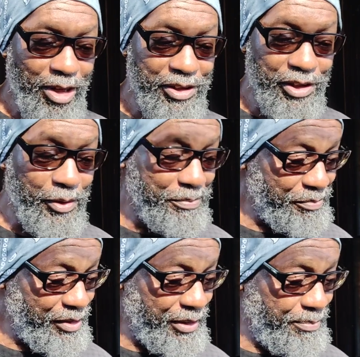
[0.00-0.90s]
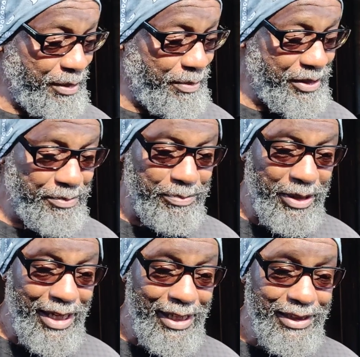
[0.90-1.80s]
So, but but but a
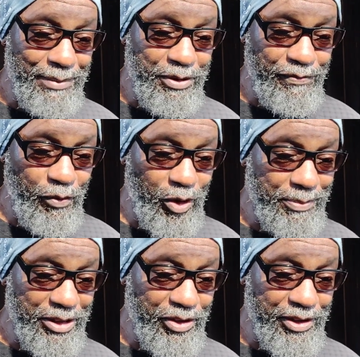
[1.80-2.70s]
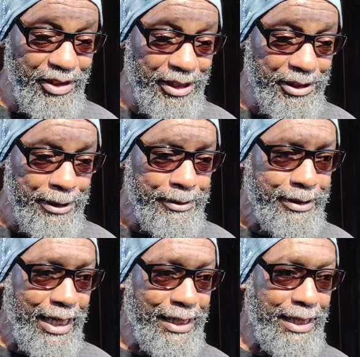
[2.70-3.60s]
lot of times you're forged by certain things
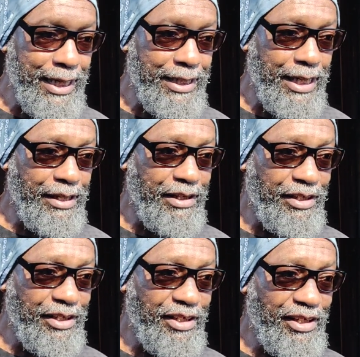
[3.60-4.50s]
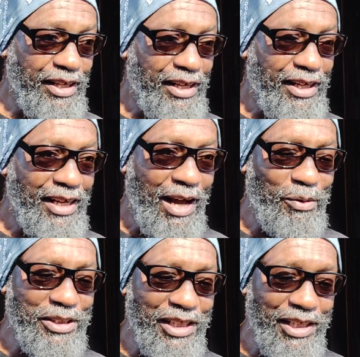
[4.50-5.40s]
and and and it, it, I
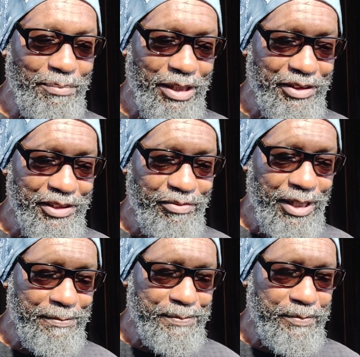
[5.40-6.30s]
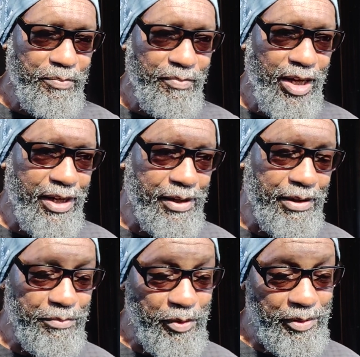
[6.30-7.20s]
was thinking about this, right?
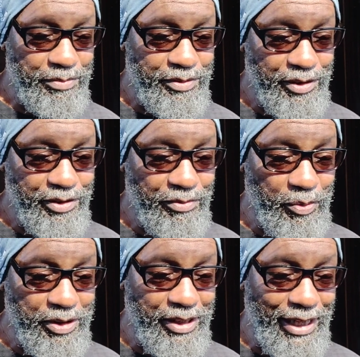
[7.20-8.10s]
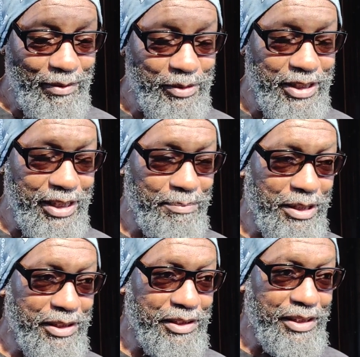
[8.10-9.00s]
Uh, well, since you wrote the thing, I was thinking
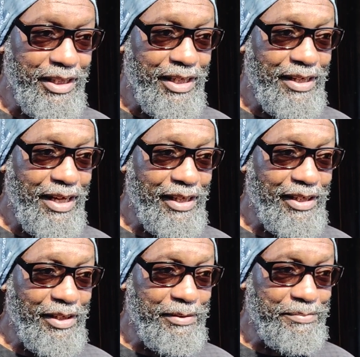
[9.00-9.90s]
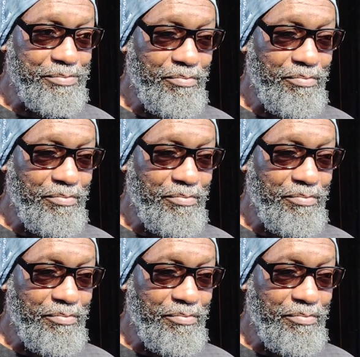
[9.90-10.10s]
about this. Like, uh,